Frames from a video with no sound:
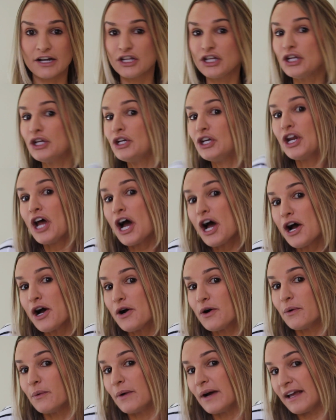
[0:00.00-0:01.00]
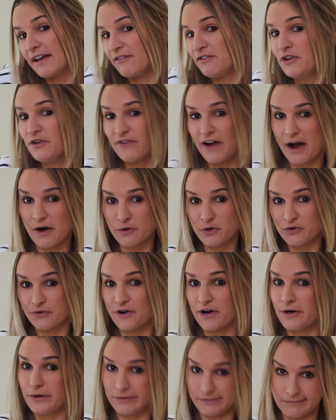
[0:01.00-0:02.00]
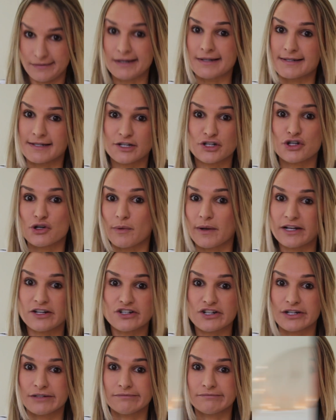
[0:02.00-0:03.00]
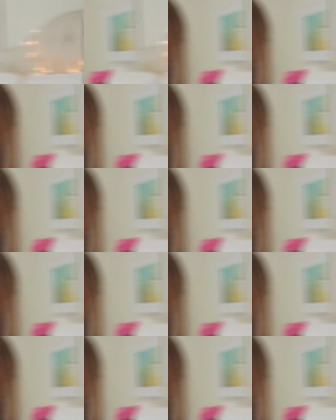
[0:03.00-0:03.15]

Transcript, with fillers: do you know if you've outgrown a situation?